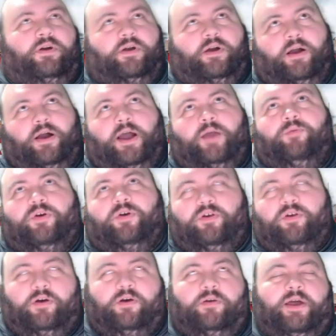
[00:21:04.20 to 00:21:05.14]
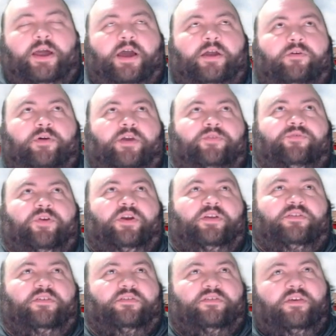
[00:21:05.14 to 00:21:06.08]
How do I phrase
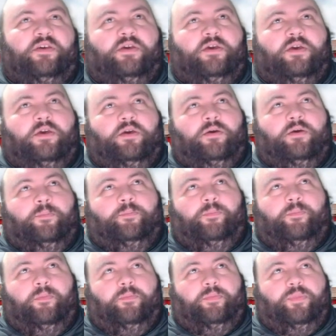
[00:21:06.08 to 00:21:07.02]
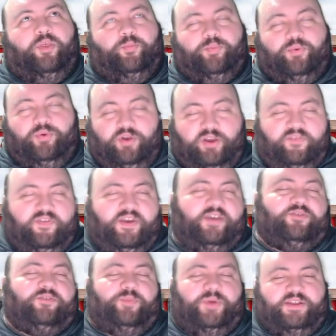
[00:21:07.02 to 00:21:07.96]
this? The
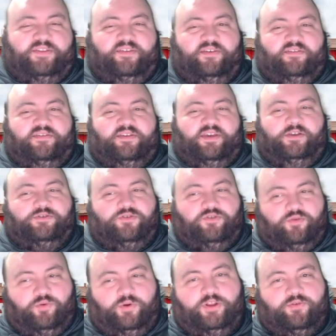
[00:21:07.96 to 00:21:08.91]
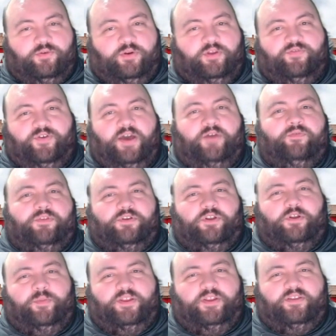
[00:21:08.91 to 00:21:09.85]
previous Big Ten schedule, 2025, was going
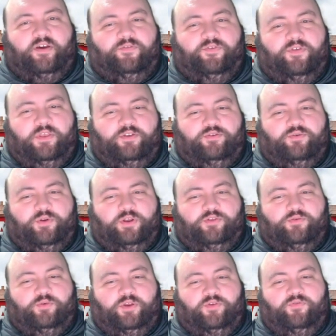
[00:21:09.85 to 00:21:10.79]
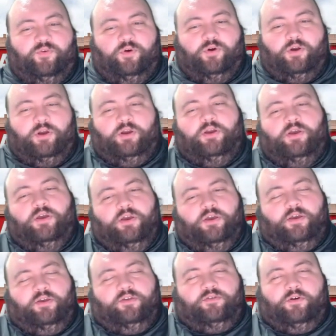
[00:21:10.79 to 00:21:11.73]
to be tougher than 2024.
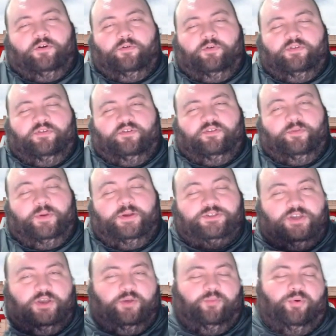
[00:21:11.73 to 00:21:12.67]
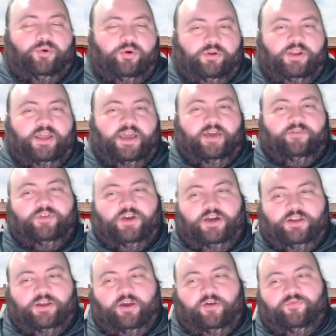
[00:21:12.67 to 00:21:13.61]
So it was especially important to have
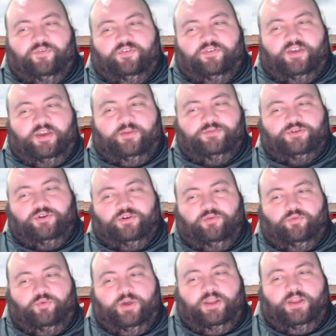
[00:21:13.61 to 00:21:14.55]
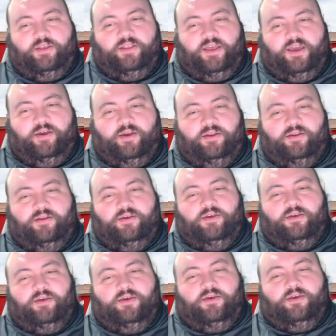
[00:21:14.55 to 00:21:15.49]
non-conference games you can win in that
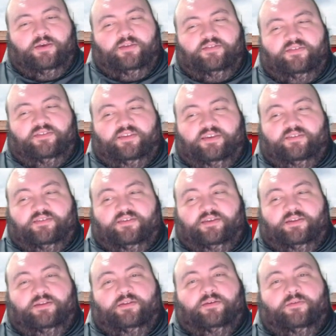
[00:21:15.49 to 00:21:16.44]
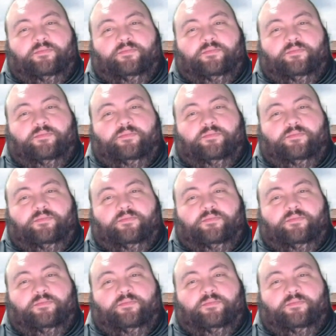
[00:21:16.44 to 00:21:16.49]
season.